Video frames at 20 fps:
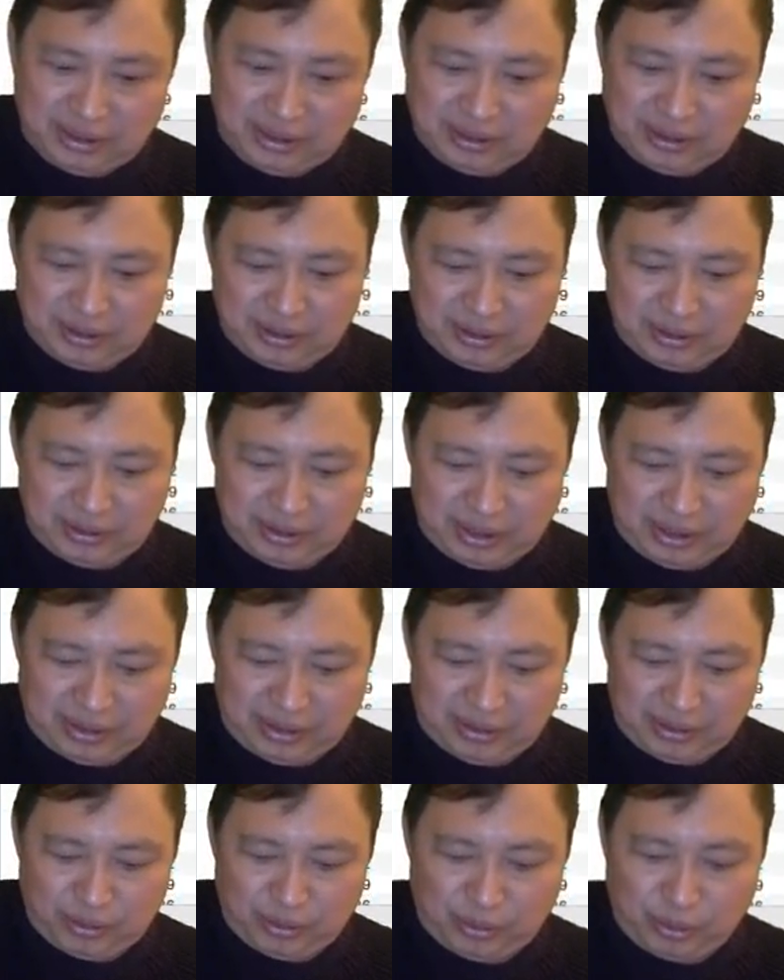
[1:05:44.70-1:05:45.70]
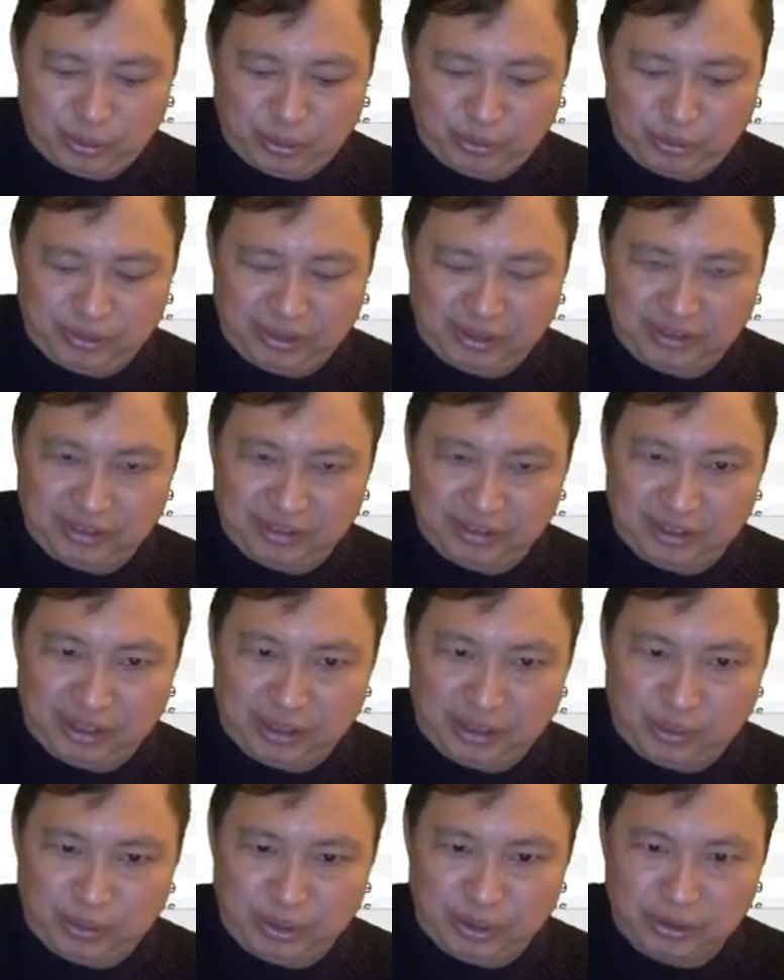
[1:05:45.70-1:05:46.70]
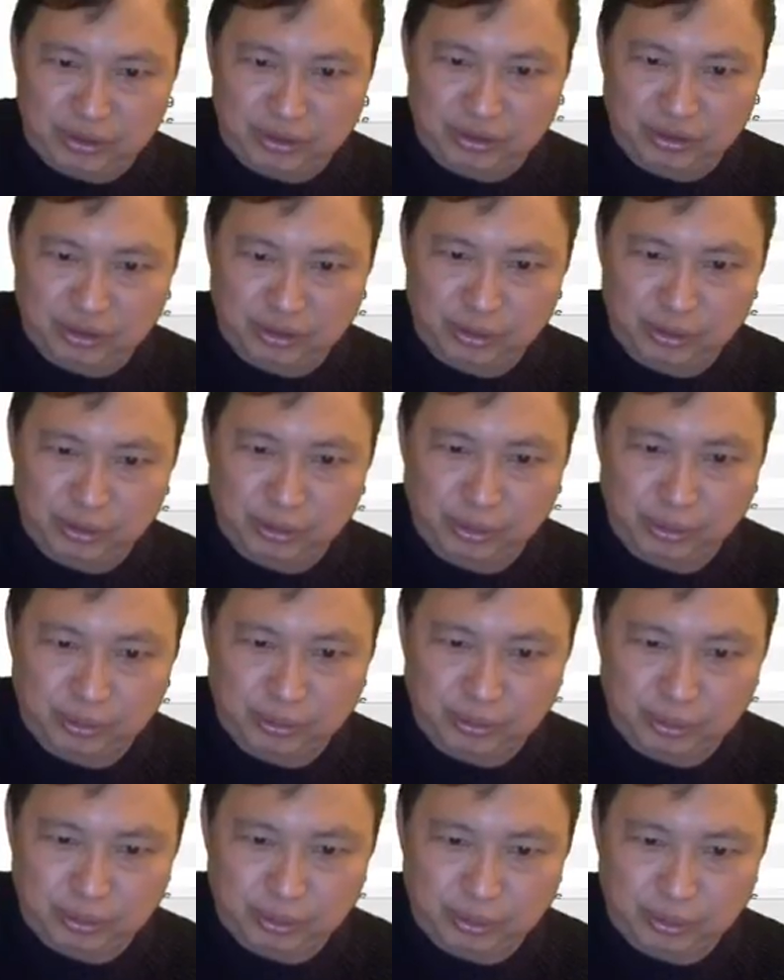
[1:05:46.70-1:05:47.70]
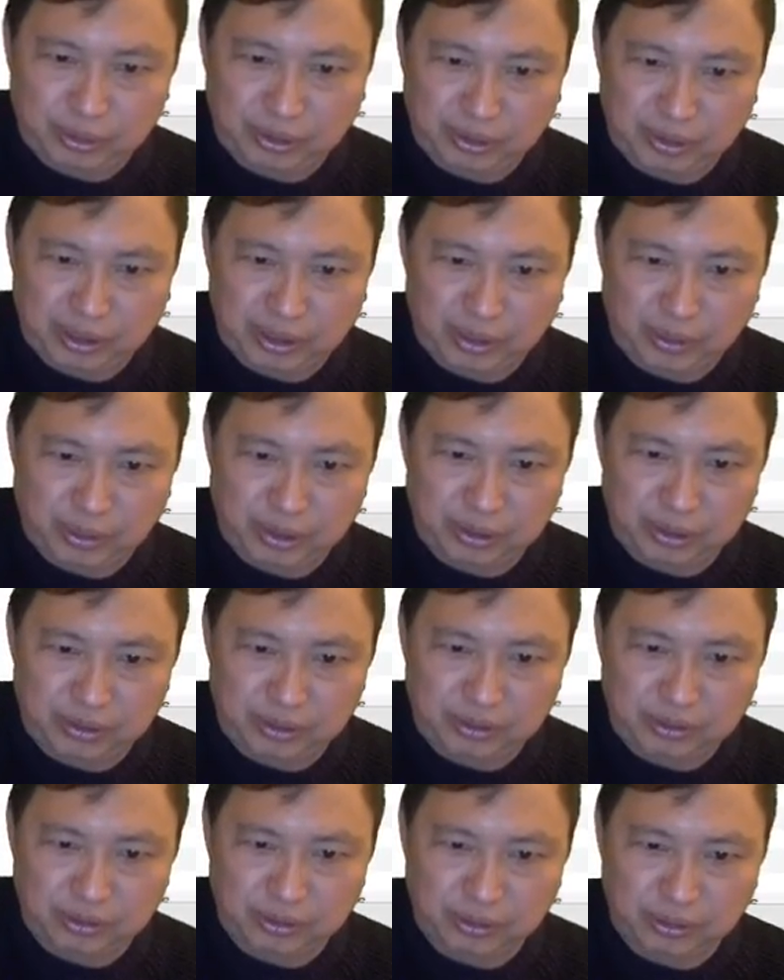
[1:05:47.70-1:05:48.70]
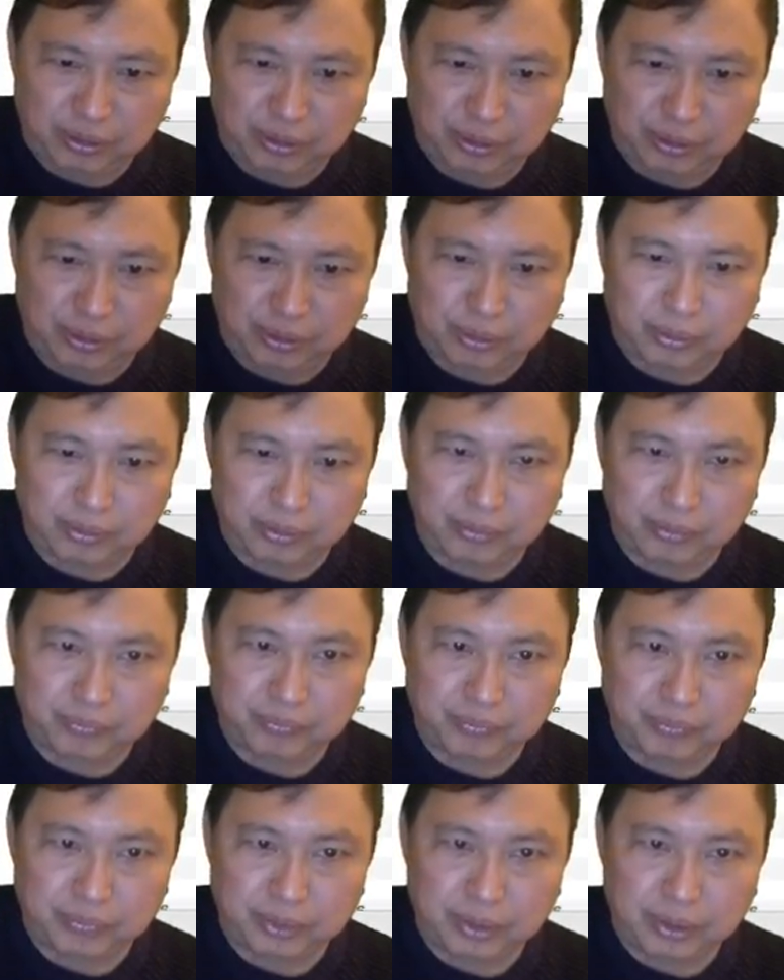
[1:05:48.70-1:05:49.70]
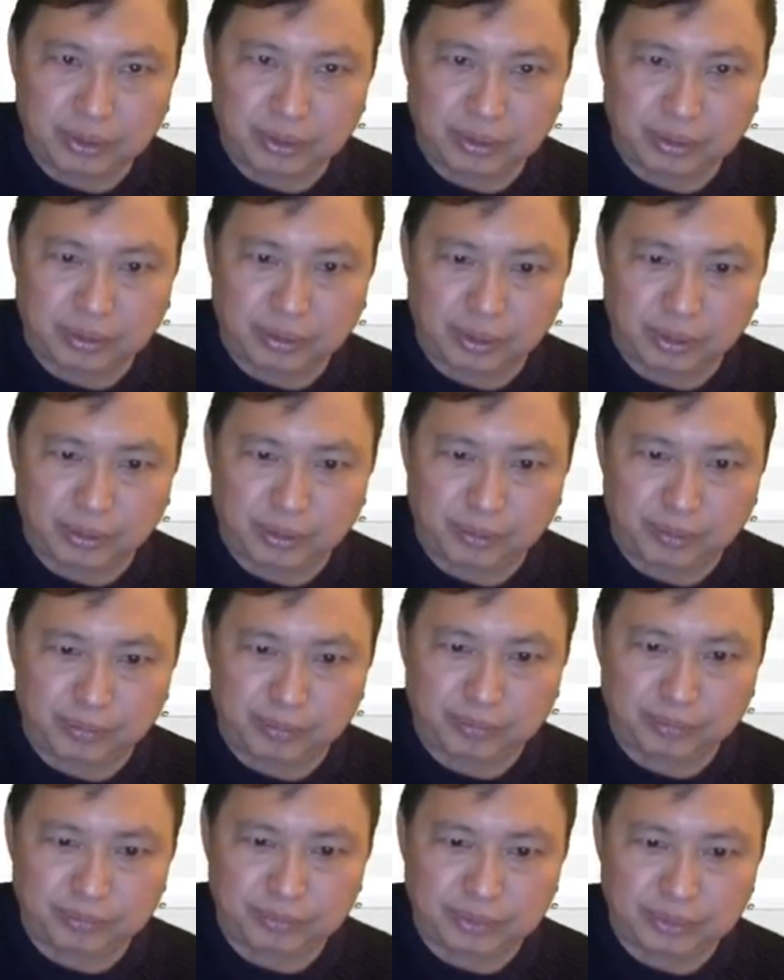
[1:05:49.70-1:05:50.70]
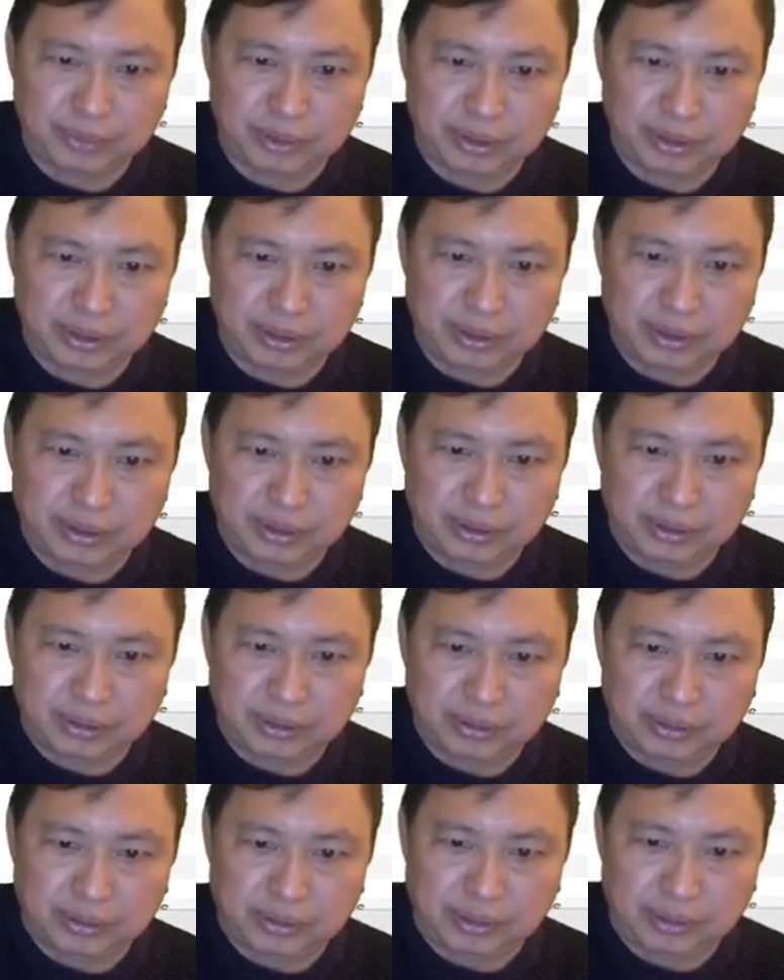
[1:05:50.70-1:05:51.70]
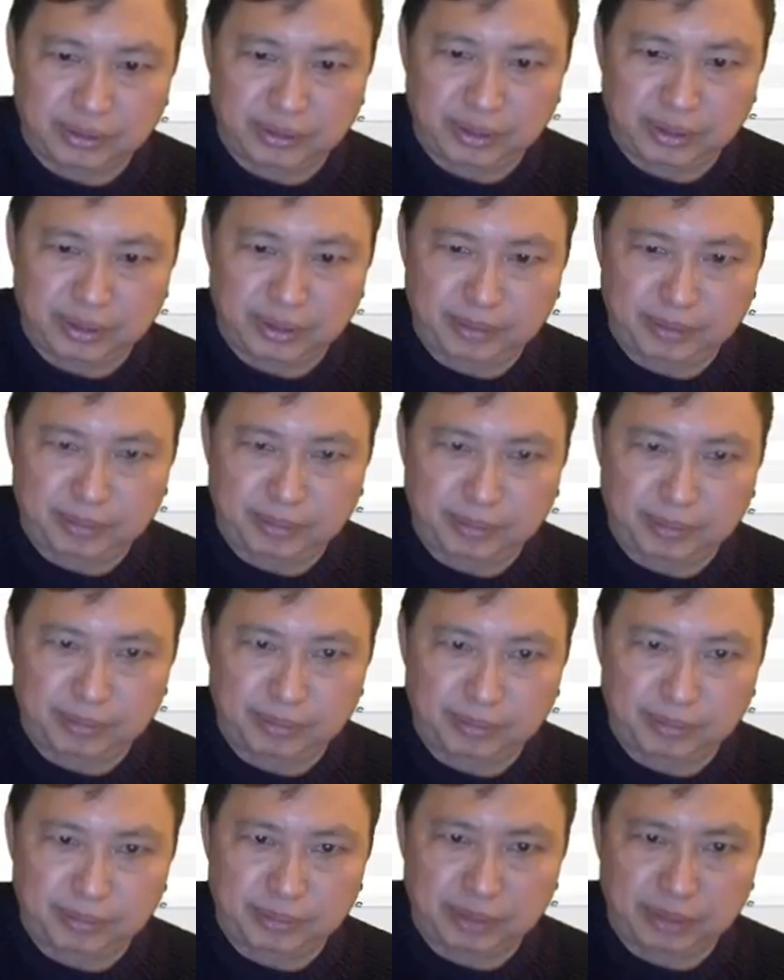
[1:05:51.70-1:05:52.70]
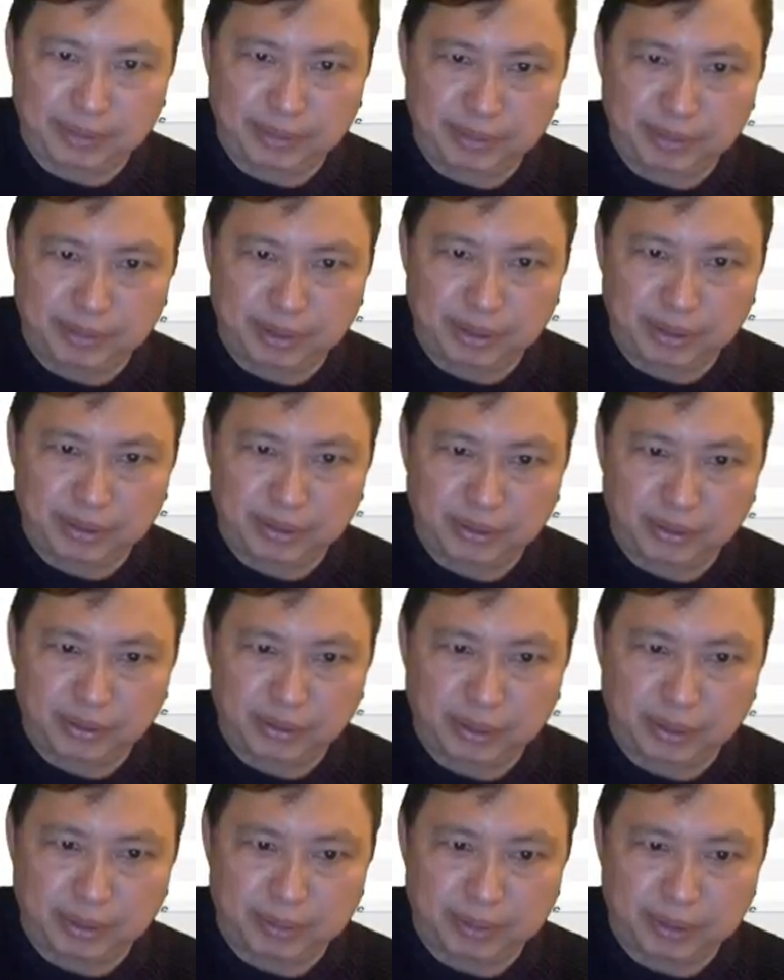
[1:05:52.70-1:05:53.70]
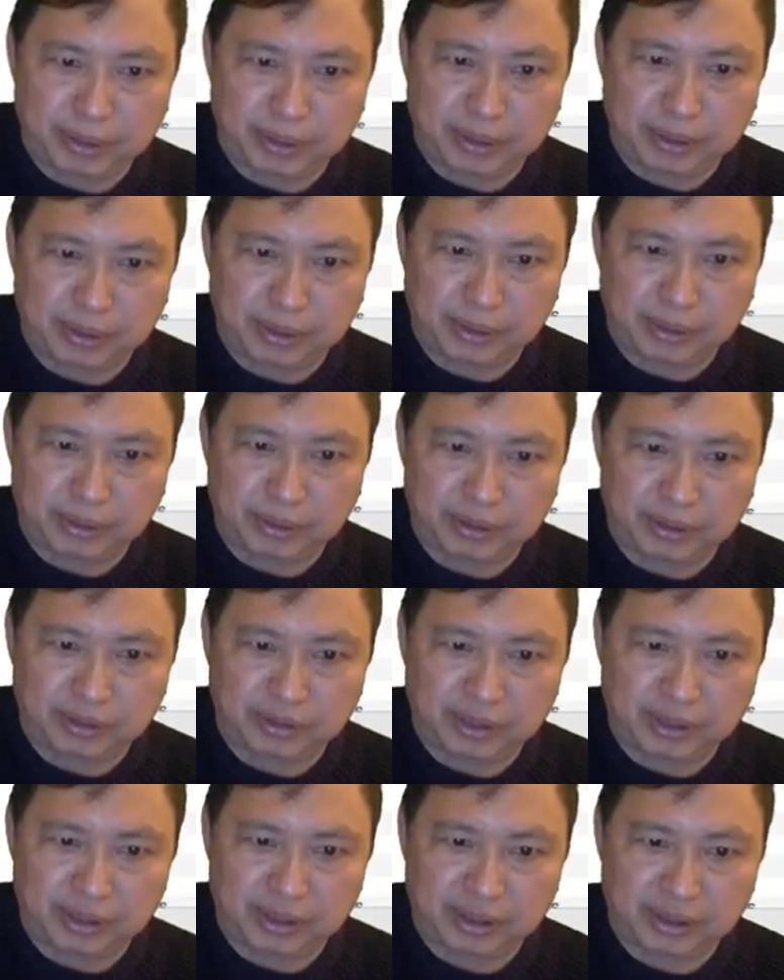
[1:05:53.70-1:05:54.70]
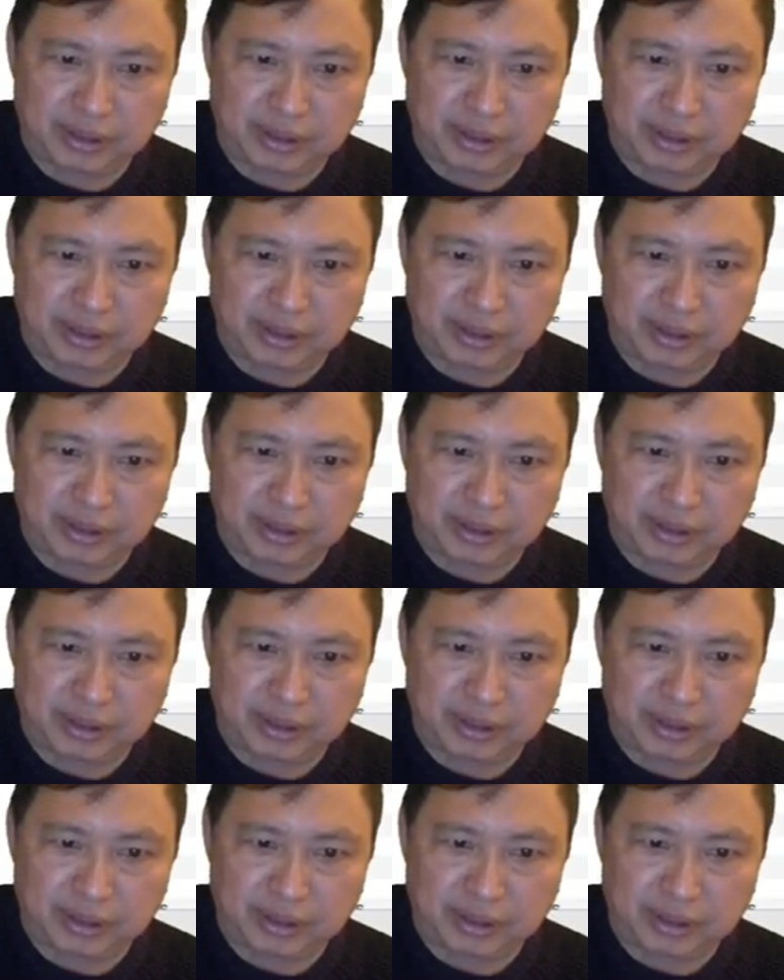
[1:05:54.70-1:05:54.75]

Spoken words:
Okay, so what was I saying? I wanted to show you, hold on. I wanted to show you Chrome. So let me bring Chrome up here. Hold on a second.